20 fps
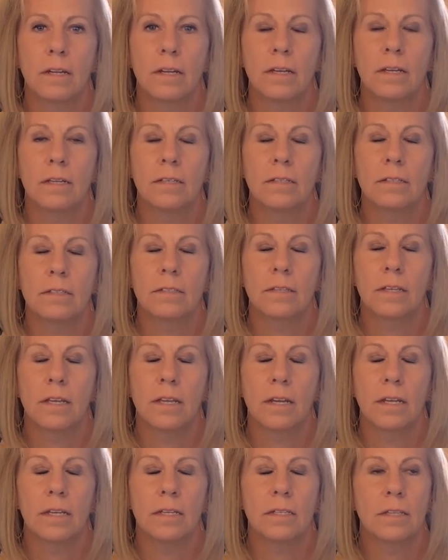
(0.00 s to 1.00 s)

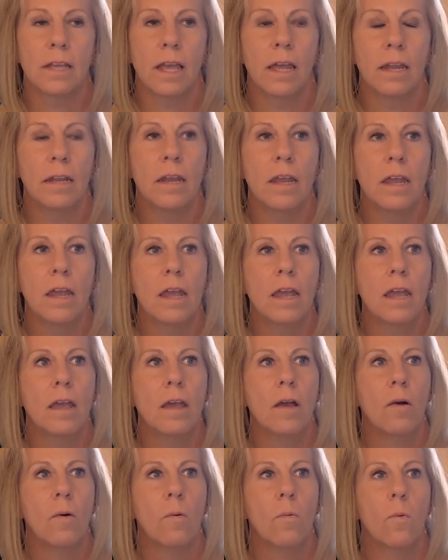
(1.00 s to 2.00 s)
is. And
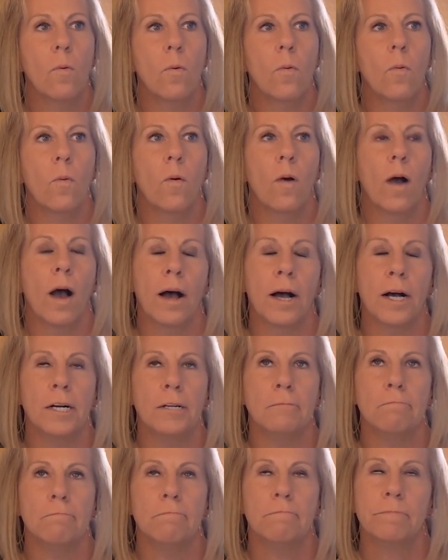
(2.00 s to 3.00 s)

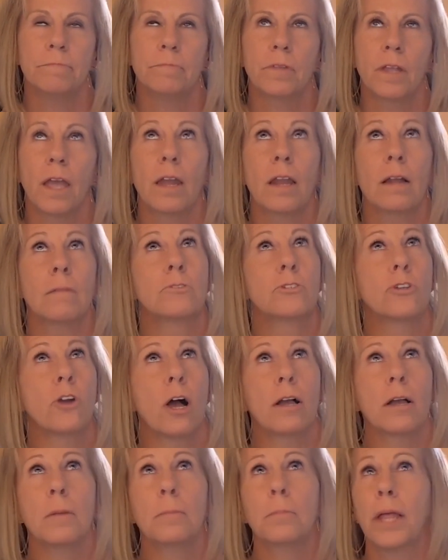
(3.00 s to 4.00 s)
And I'm
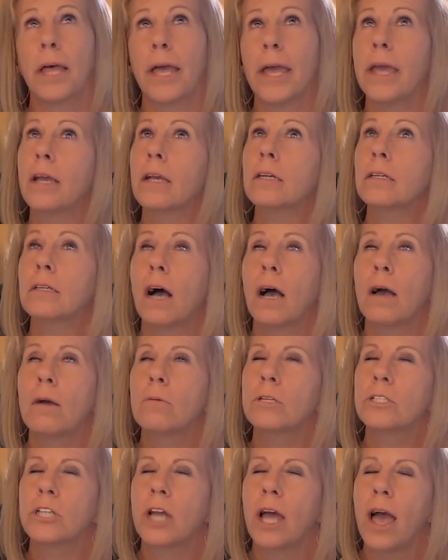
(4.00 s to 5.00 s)
drawing a blank. I
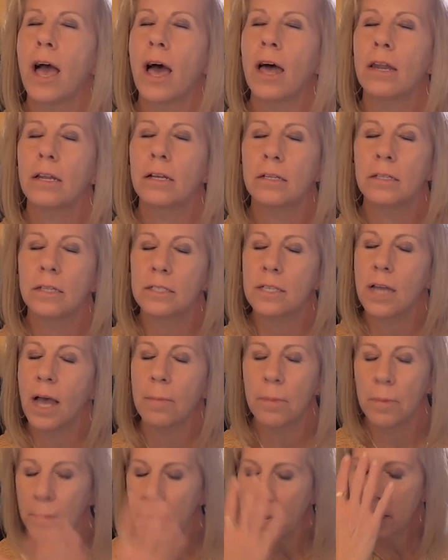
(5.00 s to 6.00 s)
wish I had it on the
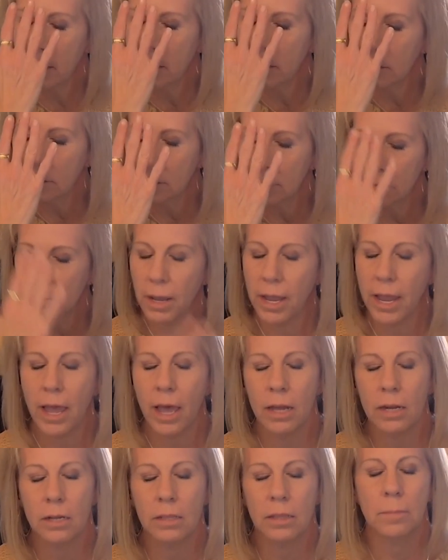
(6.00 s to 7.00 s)
top of my
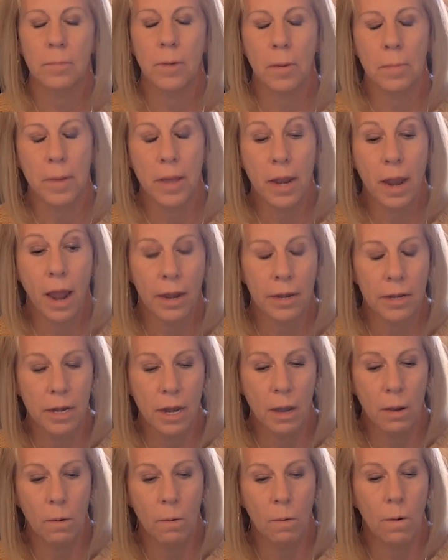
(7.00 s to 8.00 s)
head at the moment. I
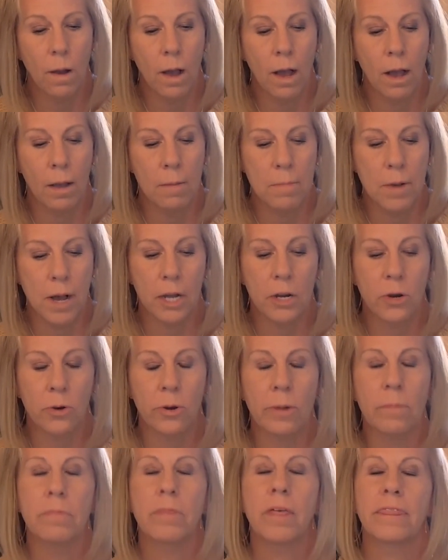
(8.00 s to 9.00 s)
know a
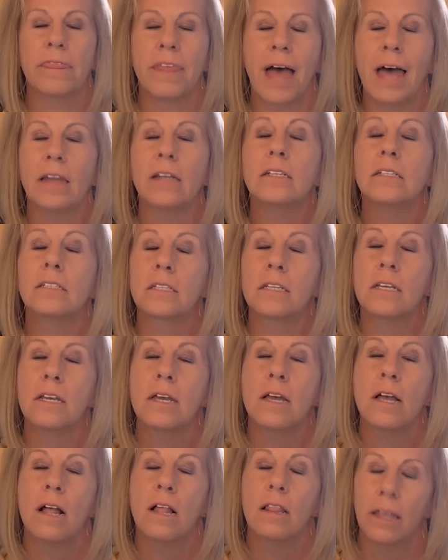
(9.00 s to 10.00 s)
group that is
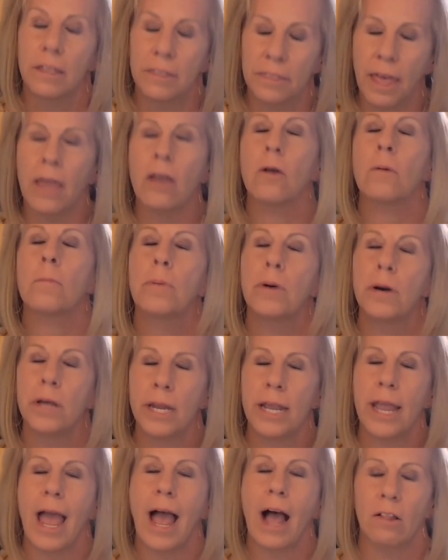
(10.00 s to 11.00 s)
like they are
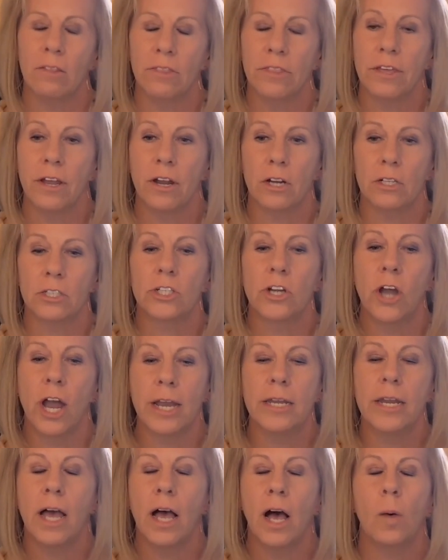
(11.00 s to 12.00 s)
putting out there
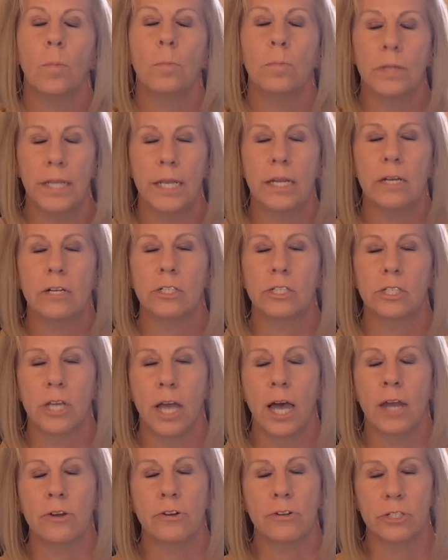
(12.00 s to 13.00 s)
trying to help leaders
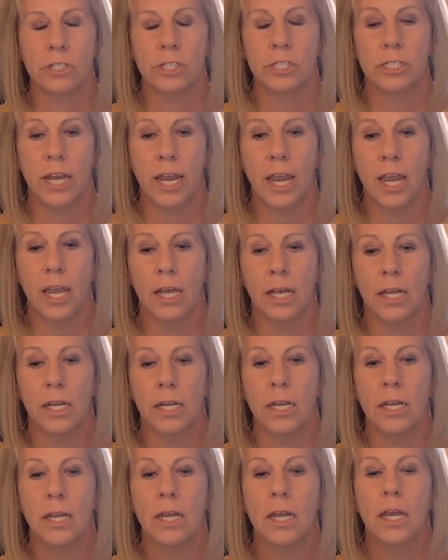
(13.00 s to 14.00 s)

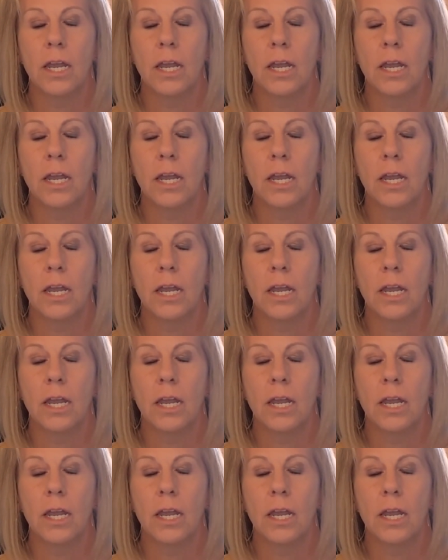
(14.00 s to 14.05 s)
understand